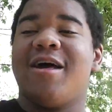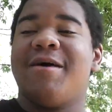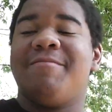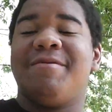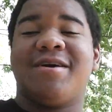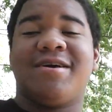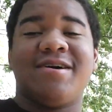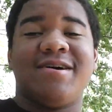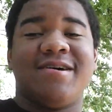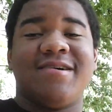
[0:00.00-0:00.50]

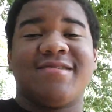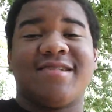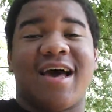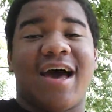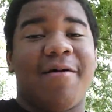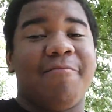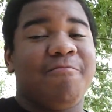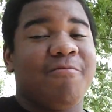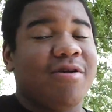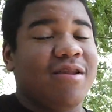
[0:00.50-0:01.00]
Because
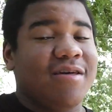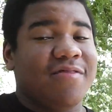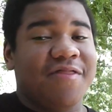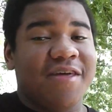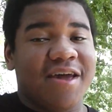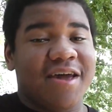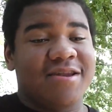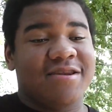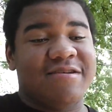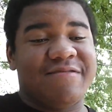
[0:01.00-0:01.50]
I'm really
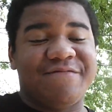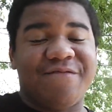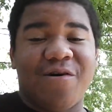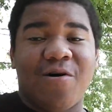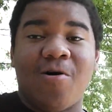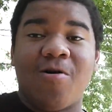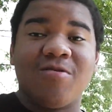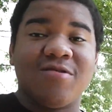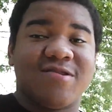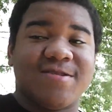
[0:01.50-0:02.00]
thinking the fall of